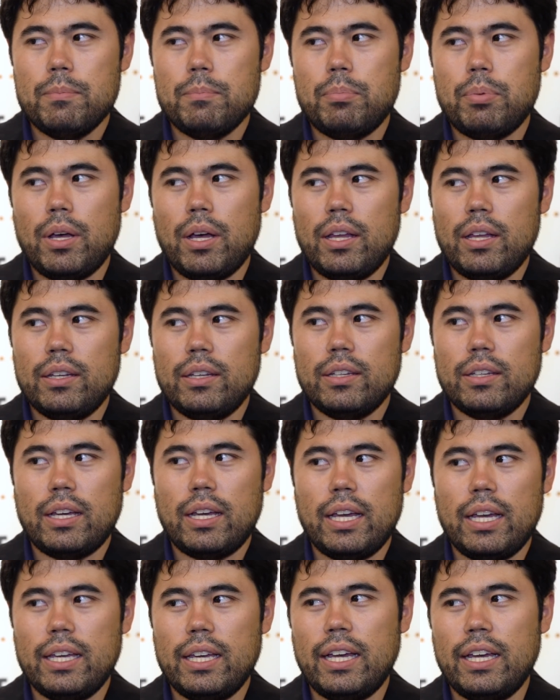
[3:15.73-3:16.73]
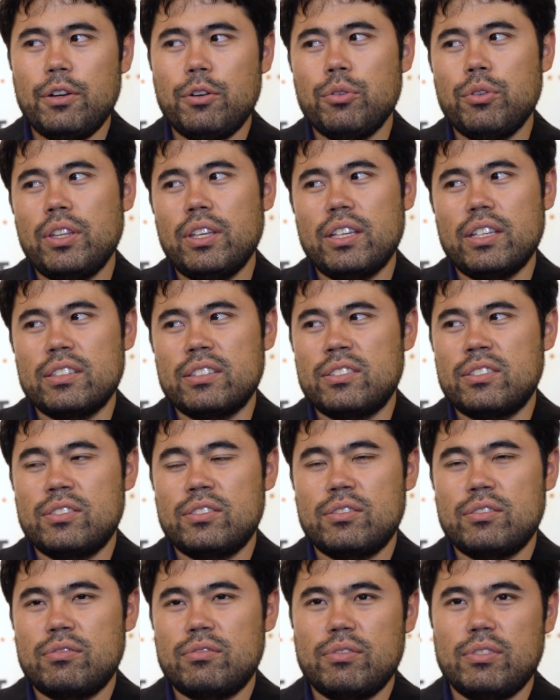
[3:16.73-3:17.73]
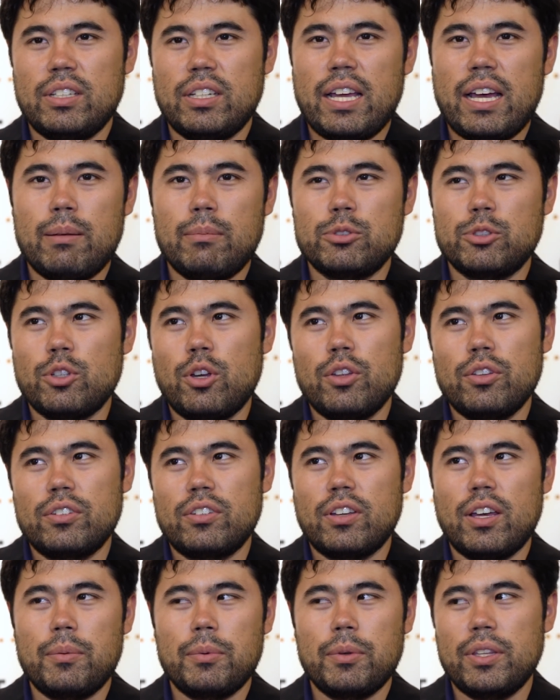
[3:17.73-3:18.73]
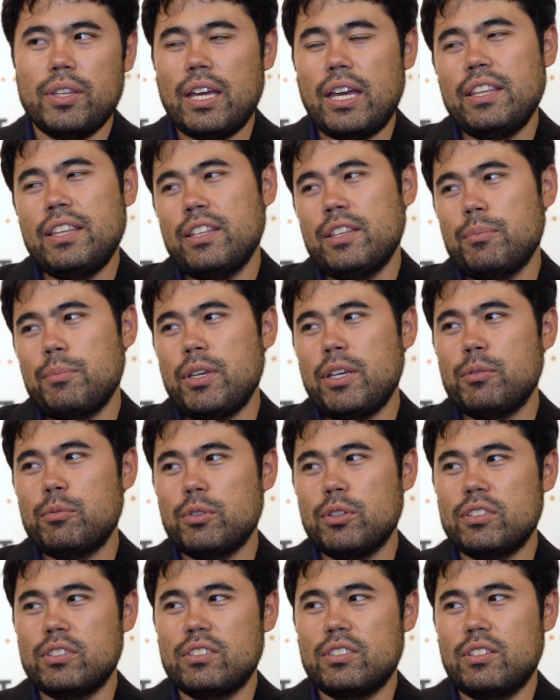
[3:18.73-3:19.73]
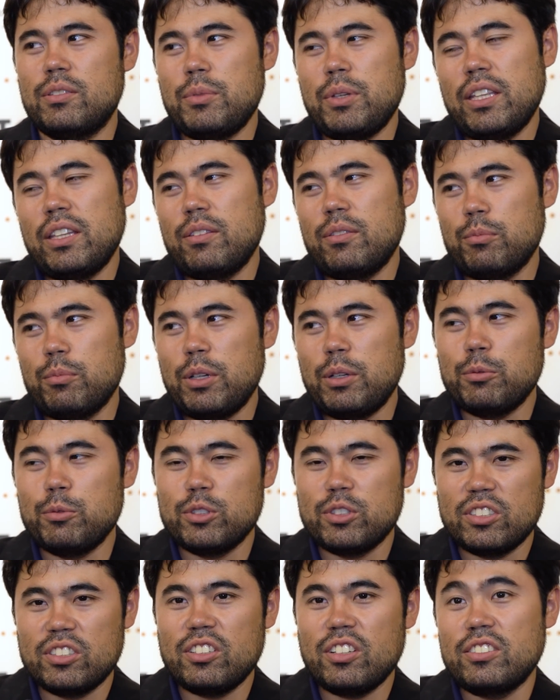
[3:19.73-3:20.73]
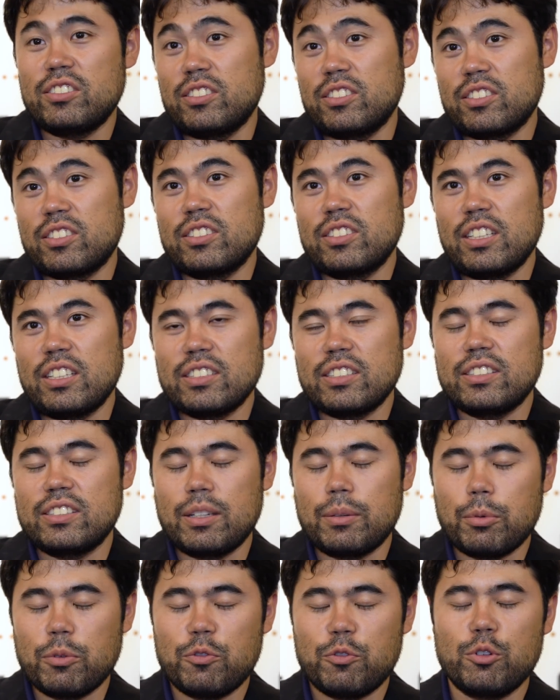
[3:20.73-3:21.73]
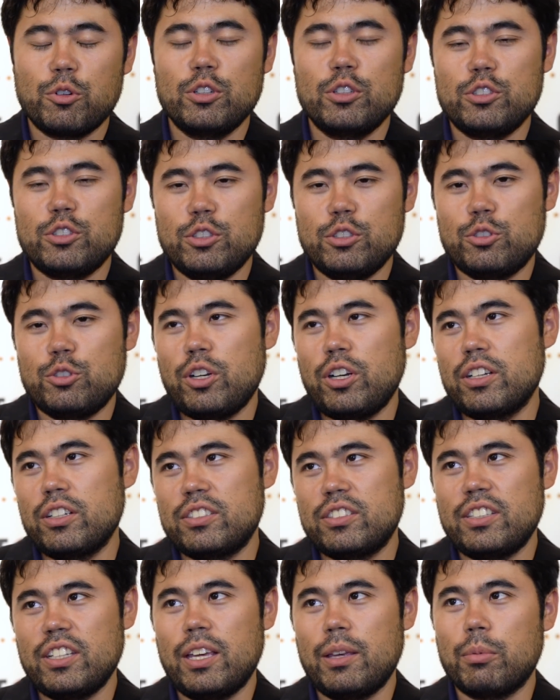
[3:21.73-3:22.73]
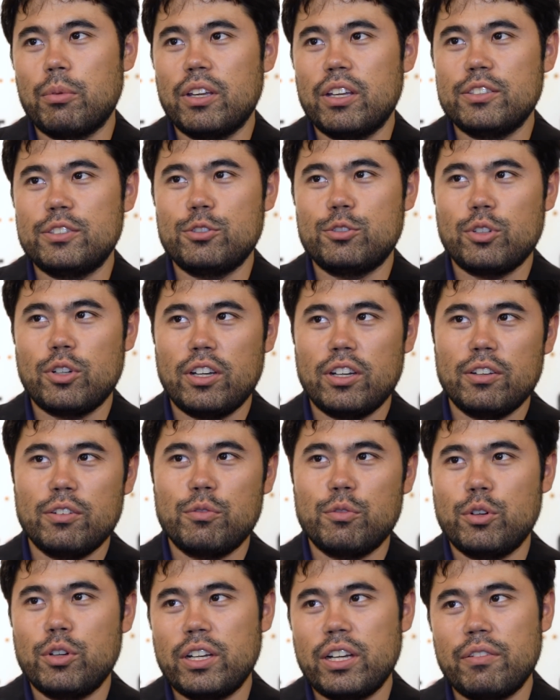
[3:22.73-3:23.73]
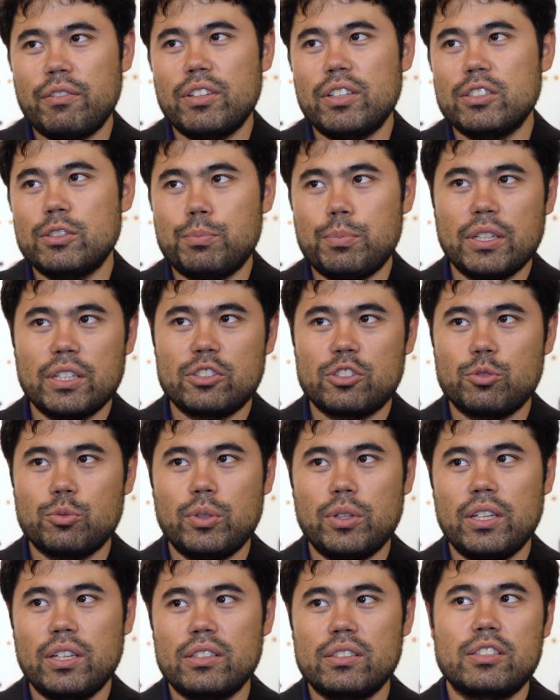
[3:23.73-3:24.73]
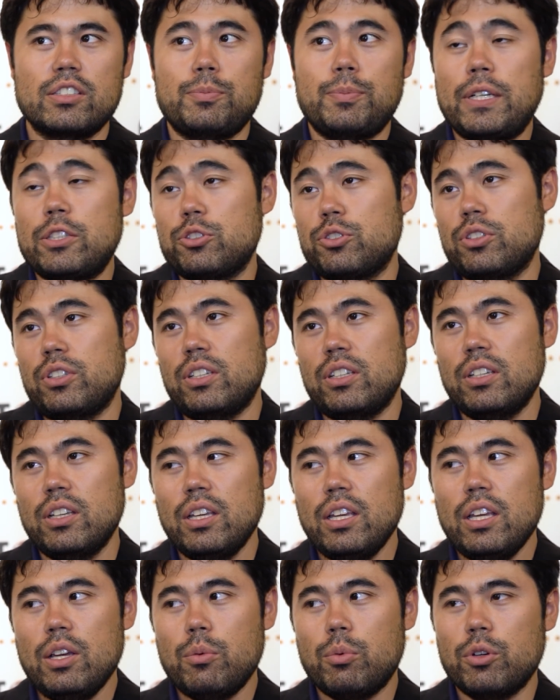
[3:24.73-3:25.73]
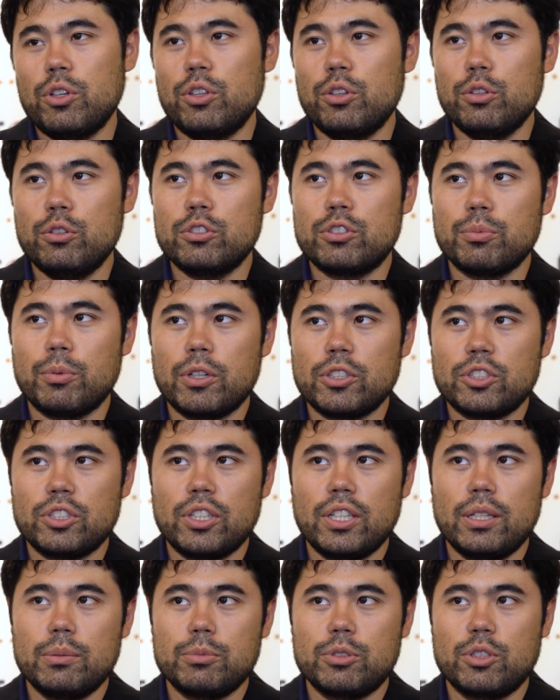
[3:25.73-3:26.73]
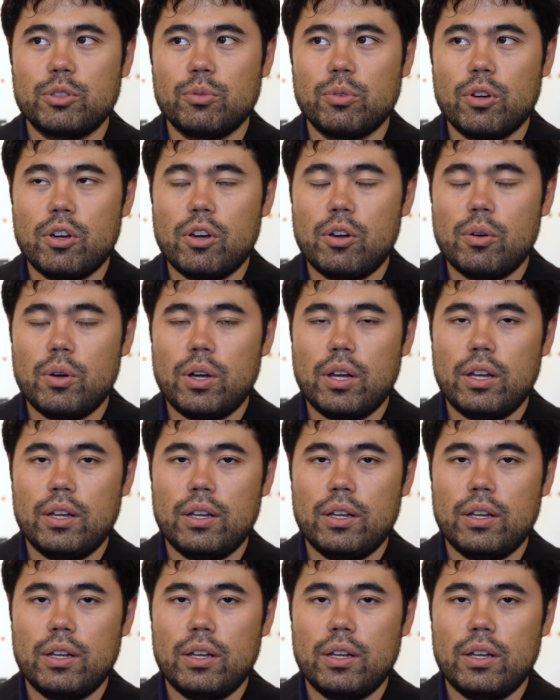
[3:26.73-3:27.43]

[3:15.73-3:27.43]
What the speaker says: but I don't think it happens all the time. I think the main reason it doesn't is because, as I said before, you try to stabilize, you try to avoid having these big swings, especially where you lose a bunch of games in a row.